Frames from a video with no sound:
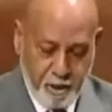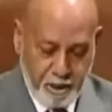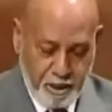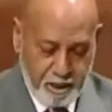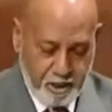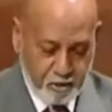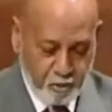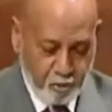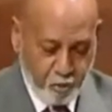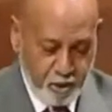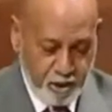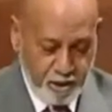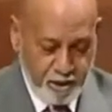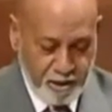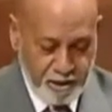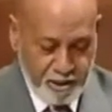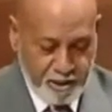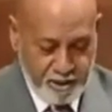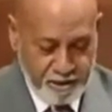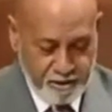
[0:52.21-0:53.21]
as
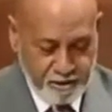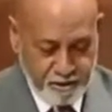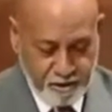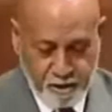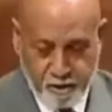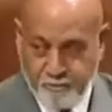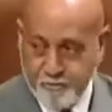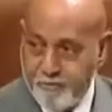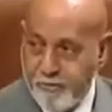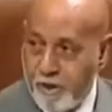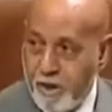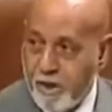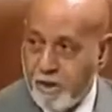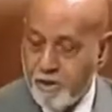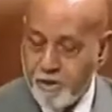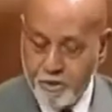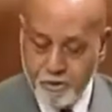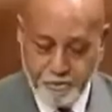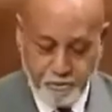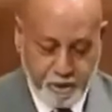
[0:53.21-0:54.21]
well as in
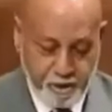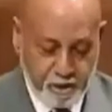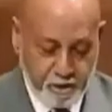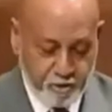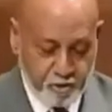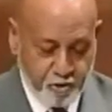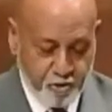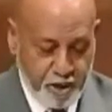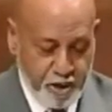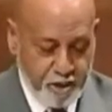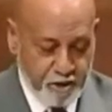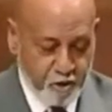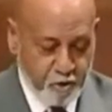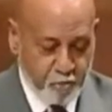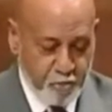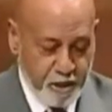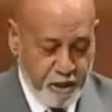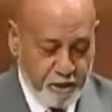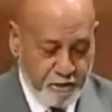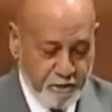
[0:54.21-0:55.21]
fostering
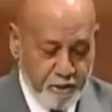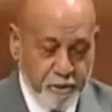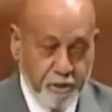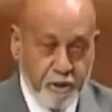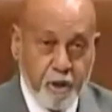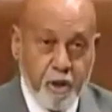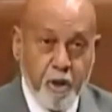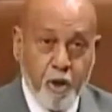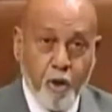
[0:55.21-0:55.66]
transparent,